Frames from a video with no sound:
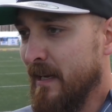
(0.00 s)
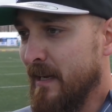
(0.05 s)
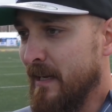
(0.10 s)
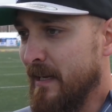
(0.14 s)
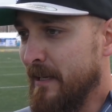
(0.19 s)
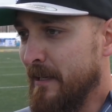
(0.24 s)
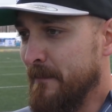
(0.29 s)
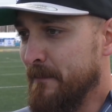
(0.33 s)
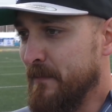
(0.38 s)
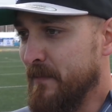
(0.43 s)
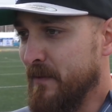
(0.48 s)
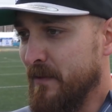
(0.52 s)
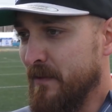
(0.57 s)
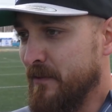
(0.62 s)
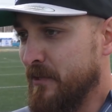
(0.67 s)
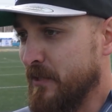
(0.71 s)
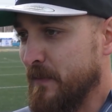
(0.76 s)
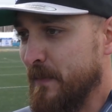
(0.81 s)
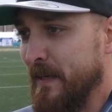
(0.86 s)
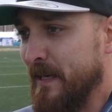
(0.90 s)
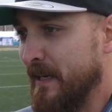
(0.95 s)
Um,
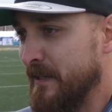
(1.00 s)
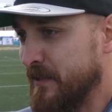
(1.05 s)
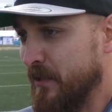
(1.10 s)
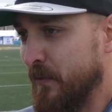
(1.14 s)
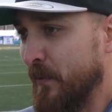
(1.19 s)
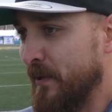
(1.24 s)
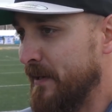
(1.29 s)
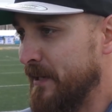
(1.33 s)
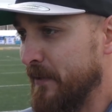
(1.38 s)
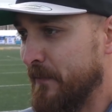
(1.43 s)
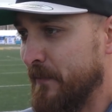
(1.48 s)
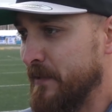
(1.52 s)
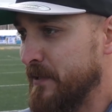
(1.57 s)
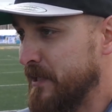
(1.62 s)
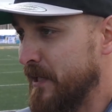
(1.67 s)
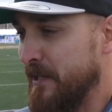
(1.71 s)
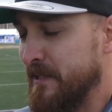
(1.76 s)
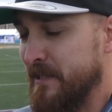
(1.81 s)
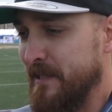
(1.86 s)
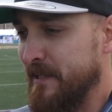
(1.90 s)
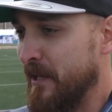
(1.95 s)
just because they're wearing a different
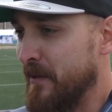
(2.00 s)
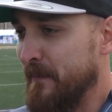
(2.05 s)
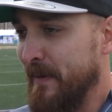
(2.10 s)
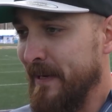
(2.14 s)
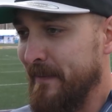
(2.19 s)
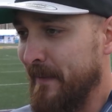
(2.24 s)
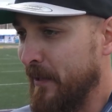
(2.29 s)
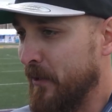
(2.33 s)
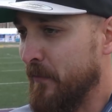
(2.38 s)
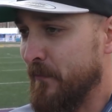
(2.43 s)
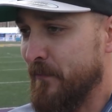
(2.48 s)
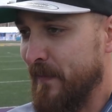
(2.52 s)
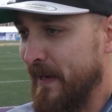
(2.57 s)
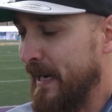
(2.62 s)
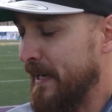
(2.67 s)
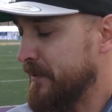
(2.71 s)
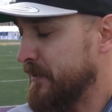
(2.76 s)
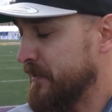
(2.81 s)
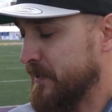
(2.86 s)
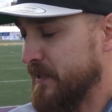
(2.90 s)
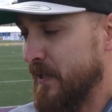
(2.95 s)
jersey doesn't mean they don't
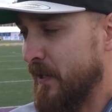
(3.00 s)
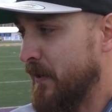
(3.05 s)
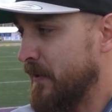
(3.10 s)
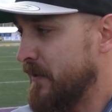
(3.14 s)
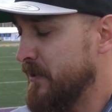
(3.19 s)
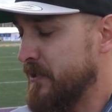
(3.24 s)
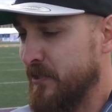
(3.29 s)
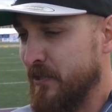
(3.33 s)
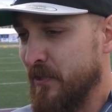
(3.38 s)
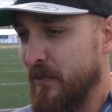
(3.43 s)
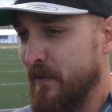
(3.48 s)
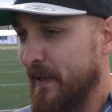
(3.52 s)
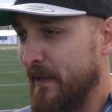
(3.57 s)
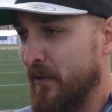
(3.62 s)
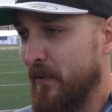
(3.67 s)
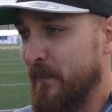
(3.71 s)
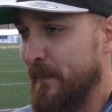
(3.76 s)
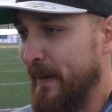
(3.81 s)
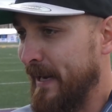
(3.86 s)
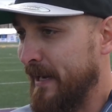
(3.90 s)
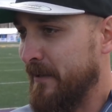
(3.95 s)
fight just as hard as you, they
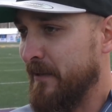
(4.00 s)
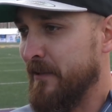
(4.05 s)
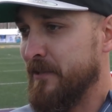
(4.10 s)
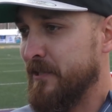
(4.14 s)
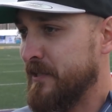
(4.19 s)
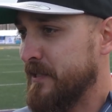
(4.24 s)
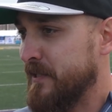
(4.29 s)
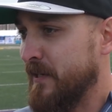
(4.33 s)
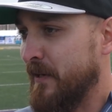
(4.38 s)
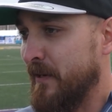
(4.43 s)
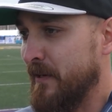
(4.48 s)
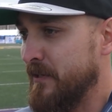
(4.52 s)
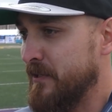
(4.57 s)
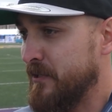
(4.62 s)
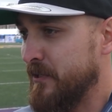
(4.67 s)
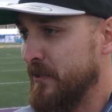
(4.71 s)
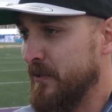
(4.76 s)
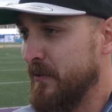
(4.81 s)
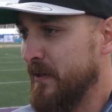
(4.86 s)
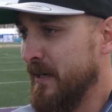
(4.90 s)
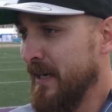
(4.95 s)
don't battle just as hard as
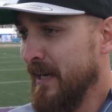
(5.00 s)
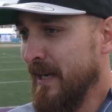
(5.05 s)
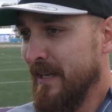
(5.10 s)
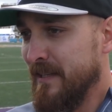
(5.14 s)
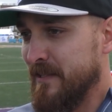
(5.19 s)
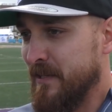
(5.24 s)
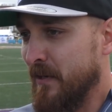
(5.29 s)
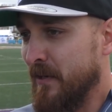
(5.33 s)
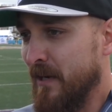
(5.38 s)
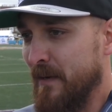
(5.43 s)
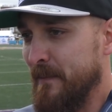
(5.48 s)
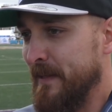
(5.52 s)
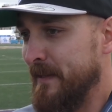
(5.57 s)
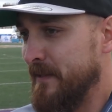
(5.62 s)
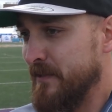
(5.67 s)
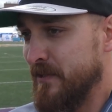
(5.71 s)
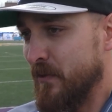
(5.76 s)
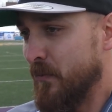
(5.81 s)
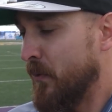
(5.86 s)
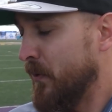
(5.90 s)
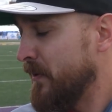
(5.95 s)
you. So, I mean,
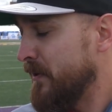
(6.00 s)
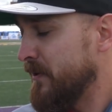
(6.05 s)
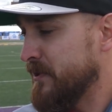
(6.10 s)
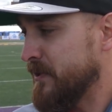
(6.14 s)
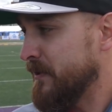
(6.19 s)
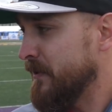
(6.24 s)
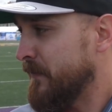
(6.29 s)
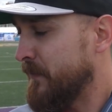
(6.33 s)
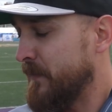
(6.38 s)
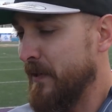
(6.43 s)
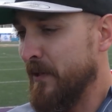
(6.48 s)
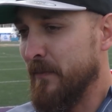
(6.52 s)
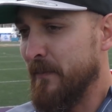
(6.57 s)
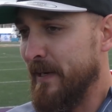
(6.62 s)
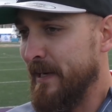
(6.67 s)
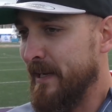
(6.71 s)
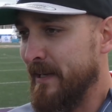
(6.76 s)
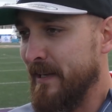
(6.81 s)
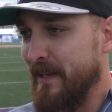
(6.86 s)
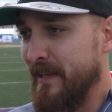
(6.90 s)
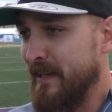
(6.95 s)
these are warriors on the field,
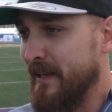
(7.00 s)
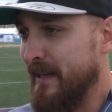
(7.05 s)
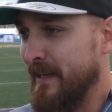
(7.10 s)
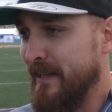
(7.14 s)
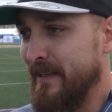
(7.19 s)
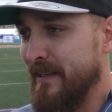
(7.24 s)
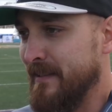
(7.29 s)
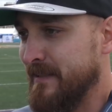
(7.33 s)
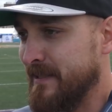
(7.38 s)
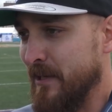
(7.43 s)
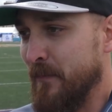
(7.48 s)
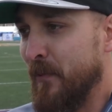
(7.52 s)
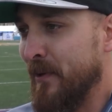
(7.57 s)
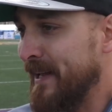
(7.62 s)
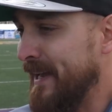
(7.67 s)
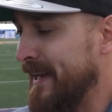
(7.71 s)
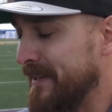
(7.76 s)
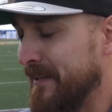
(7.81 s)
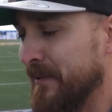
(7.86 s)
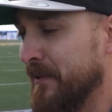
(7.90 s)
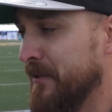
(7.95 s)
man, and, and someone
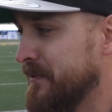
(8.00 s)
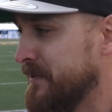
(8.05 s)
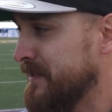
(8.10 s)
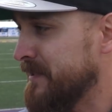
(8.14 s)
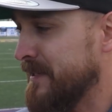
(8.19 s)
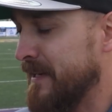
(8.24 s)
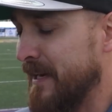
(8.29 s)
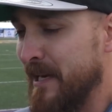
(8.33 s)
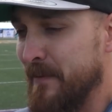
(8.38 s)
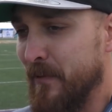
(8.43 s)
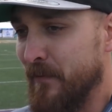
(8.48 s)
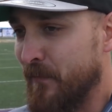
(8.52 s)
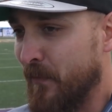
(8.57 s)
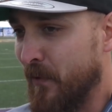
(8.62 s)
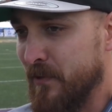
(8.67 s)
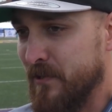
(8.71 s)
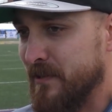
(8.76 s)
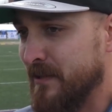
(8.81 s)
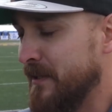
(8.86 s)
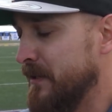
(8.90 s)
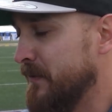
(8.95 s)
had to lose this game.
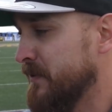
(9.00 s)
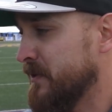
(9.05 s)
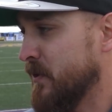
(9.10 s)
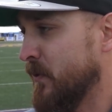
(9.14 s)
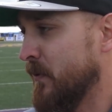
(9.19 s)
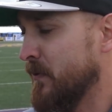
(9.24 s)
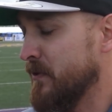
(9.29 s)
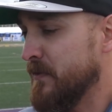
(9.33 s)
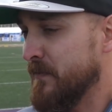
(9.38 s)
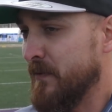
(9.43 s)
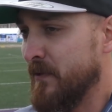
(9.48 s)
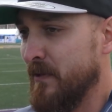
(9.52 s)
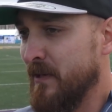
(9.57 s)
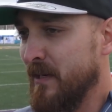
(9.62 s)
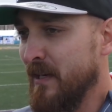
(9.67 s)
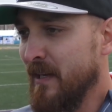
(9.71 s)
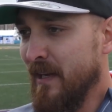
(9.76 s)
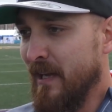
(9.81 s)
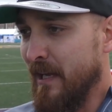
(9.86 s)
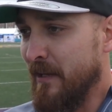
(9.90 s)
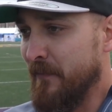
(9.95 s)
Unfortunately, it was Cornersville,
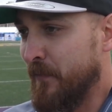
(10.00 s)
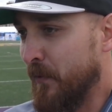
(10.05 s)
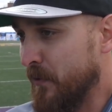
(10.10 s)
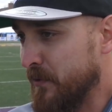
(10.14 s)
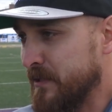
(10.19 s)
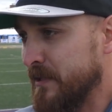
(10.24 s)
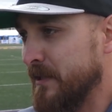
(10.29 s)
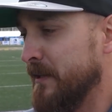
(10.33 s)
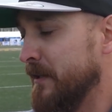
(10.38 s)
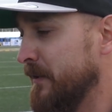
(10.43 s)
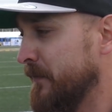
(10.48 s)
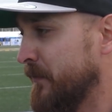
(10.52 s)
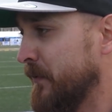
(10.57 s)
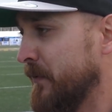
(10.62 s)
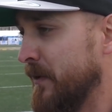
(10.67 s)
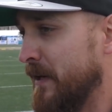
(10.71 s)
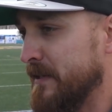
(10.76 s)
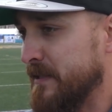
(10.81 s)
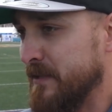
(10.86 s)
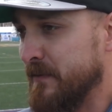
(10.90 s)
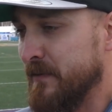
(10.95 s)
and fortunately
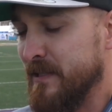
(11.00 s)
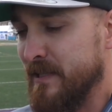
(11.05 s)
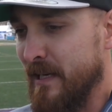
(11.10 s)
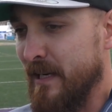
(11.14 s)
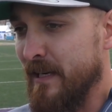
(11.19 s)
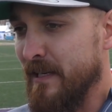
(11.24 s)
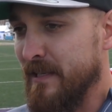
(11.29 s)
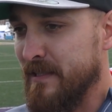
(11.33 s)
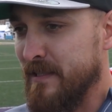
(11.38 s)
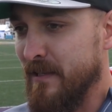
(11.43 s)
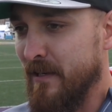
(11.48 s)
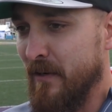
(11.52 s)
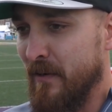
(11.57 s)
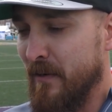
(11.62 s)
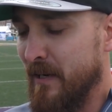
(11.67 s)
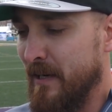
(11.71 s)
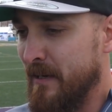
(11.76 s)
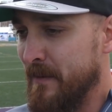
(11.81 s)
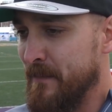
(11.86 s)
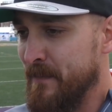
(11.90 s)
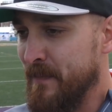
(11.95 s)
for us, it was us.
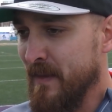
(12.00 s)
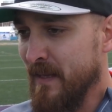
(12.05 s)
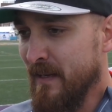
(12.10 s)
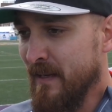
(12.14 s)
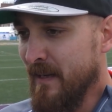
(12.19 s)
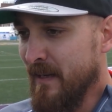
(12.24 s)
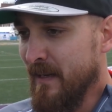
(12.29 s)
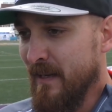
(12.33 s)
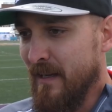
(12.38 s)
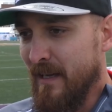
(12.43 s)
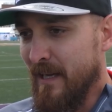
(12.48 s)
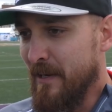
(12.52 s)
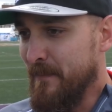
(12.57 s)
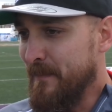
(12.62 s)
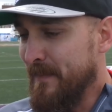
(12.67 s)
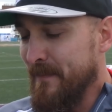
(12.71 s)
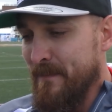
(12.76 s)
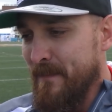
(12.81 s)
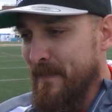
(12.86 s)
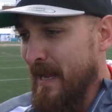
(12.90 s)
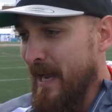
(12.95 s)
So, um, um
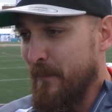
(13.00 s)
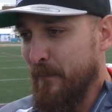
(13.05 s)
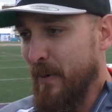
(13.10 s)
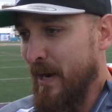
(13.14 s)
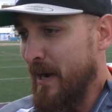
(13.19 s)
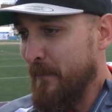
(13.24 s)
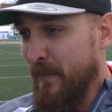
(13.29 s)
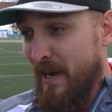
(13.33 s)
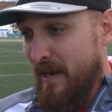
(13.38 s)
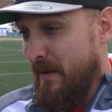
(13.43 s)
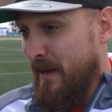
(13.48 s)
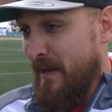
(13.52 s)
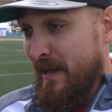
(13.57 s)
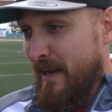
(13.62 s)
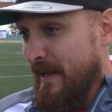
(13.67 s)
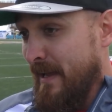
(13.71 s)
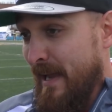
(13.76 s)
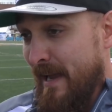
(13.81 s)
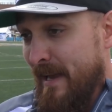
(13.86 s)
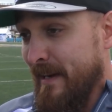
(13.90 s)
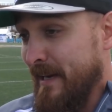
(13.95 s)
I'm, I'm,
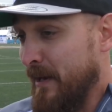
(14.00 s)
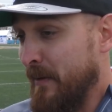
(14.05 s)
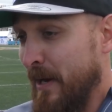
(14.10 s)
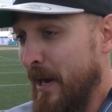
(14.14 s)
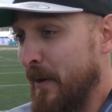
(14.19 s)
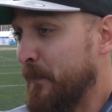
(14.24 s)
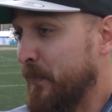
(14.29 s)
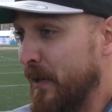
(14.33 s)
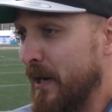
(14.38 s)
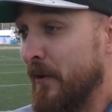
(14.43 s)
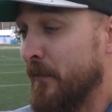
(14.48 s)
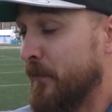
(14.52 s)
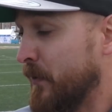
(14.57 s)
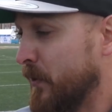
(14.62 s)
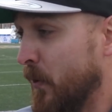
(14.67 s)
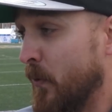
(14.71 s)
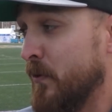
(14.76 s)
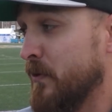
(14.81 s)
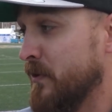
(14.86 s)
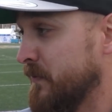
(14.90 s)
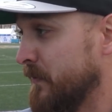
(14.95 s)
I, heck, I'm proud for
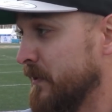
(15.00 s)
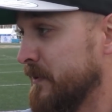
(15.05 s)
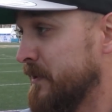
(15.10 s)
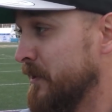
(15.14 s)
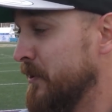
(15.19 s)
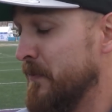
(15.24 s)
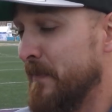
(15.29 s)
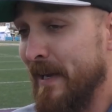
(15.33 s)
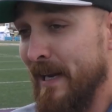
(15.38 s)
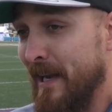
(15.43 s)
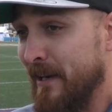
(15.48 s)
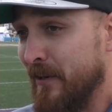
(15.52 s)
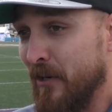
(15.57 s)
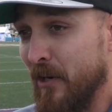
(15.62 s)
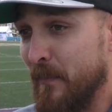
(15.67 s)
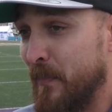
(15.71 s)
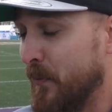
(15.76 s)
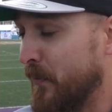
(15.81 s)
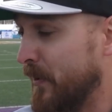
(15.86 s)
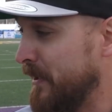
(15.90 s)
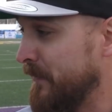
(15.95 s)
Cornersville, too, man. I grew
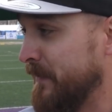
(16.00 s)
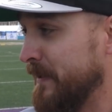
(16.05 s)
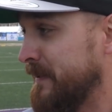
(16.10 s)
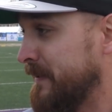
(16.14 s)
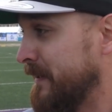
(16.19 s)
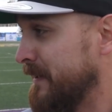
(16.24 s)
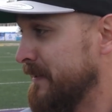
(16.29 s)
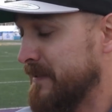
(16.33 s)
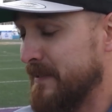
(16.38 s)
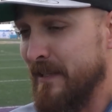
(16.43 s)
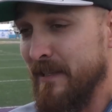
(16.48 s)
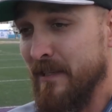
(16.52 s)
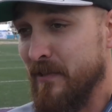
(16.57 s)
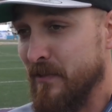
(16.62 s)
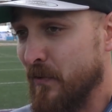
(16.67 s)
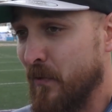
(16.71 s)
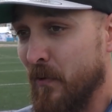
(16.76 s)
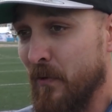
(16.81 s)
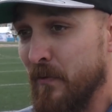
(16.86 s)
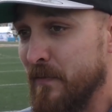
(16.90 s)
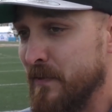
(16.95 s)
up in Waverly, Tennessee, because
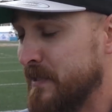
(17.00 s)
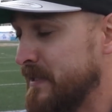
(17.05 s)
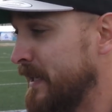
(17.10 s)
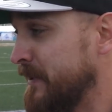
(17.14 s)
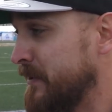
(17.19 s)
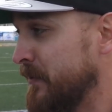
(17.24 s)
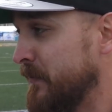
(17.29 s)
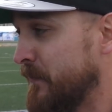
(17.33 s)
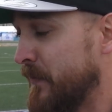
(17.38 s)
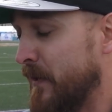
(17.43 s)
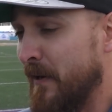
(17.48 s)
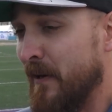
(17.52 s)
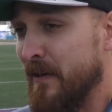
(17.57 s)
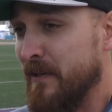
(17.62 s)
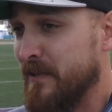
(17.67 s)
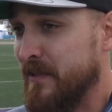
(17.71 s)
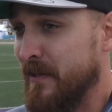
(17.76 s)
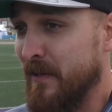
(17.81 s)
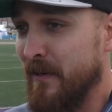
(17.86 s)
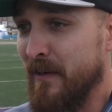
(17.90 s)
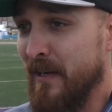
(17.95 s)
Cornersville's not too far,
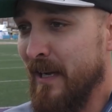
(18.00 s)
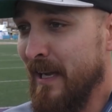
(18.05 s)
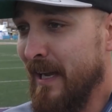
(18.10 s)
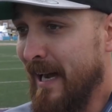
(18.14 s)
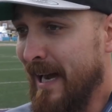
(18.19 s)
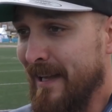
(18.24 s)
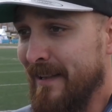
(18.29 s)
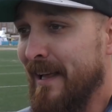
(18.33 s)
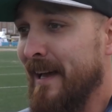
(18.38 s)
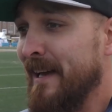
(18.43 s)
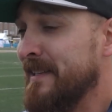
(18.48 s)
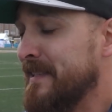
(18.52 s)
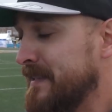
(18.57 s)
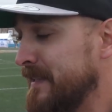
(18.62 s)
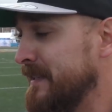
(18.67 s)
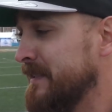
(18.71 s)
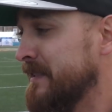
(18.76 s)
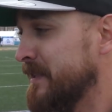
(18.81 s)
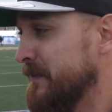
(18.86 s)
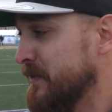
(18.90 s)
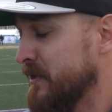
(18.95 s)
so I like
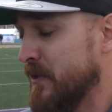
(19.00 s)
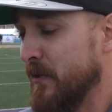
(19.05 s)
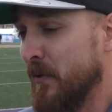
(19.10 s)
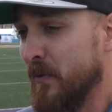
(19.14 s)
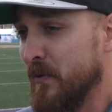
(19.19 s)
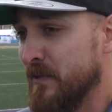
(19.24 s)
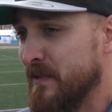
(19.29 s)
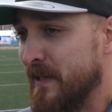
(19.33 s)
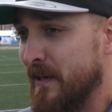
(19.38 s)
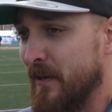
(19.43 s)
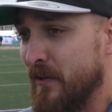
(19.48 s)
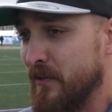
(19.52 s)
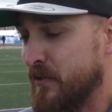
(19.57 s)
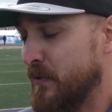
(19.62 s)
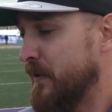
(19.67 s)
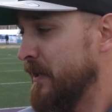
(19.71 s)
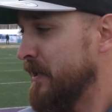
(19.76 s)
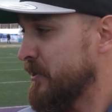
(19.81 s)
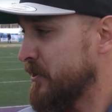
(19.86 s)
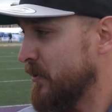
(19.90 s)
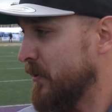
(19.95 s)
seeing some schools that aren't
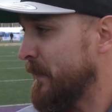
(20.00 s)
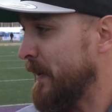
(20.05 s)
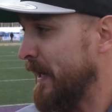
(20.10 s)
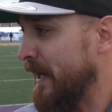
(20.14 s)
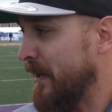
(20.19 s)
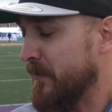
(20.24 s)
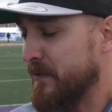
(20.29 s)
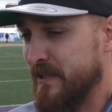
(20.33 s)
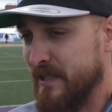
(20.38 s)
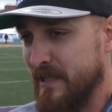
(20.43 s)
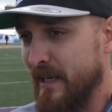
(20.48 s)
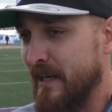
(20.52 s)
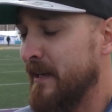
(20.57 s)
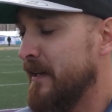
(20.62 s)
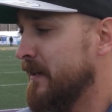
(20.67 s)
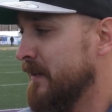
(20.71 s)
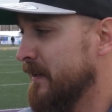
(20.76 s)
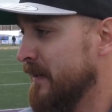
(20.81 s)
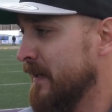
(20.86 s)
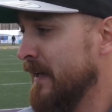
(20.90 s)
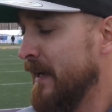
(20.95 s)
traditional powers get
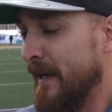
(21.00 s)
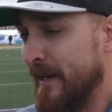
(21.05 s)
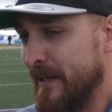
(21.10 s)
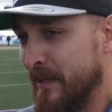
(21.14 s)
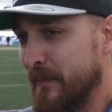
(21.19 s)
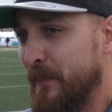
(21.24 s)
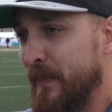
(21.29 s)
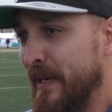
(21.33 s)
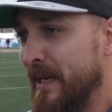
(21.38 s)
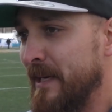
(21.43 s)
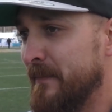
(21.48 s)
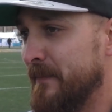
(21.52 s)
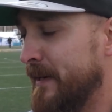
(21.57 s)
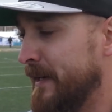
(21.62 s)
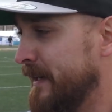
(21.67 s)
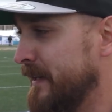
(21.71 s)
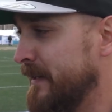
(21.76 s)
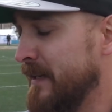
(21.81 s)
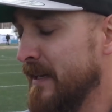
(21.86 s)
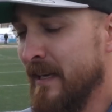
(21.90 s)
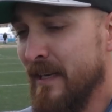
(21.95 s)
here and compete,
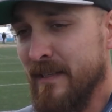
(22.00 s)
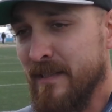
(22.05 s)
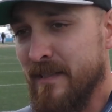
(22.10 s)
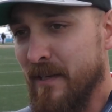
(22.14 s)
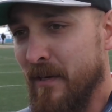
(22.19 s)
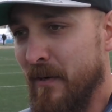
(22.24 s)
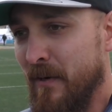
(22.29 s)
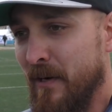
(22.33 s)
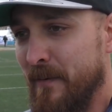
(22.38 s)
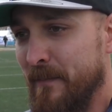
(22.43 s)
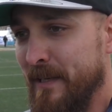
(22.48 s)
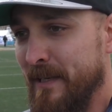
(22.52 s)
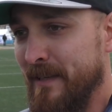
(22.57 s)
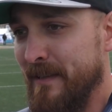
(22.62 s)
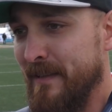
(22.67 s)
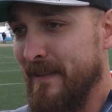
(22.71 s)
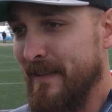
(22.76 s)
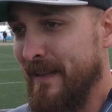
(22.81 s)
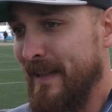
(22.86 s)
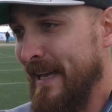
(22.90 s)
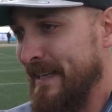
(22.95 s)
man. So, I mean,
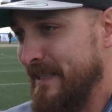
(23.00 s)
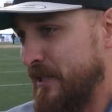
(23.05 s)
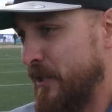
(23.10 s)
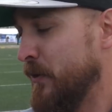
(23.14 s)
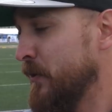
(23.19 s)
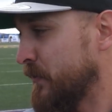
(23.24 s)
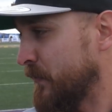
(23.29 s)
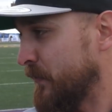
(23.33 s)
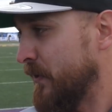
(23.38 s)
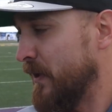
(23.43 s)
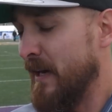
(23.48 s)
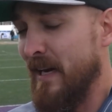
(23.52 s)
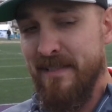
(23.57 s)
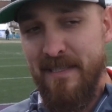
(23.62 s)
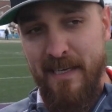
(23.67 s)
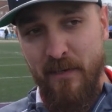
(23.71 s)
that's huge for us.